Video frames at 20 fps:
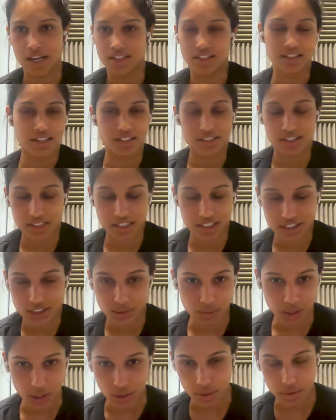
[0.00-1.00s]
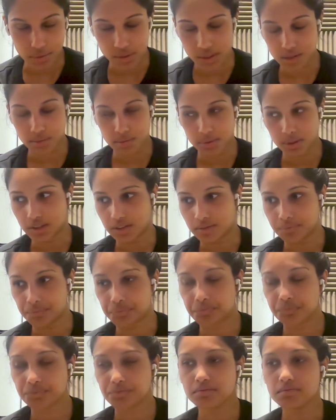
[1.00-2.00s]
think that seems, like, quite reasonable.
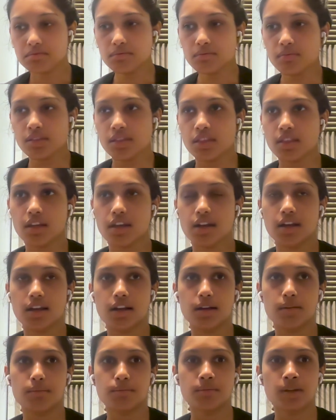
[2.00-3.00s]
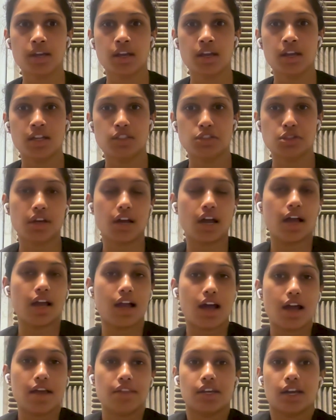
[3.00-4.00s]
So
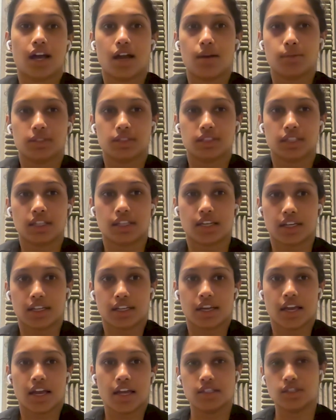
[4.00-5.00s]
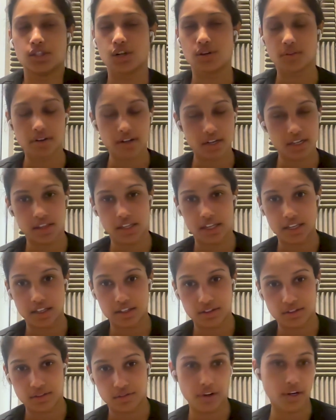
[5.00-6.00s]
I think I would say, like, hey, it's already, like,
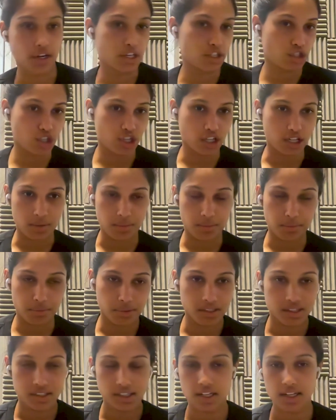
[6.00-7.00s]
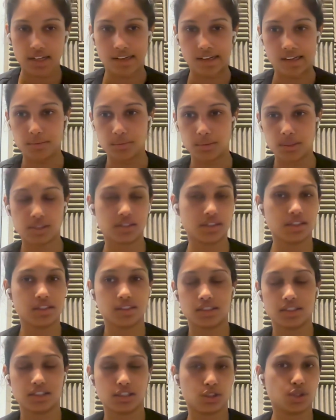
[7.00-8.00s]
very cheap.
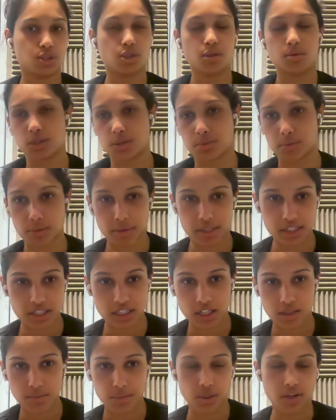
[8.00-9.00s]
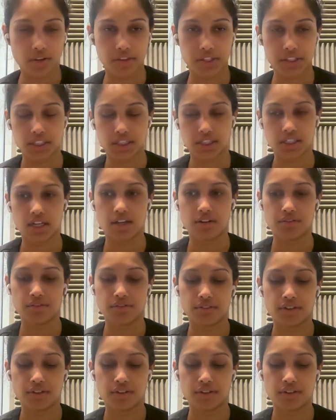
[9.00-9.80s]
It's so much more maintainable, all this stuff.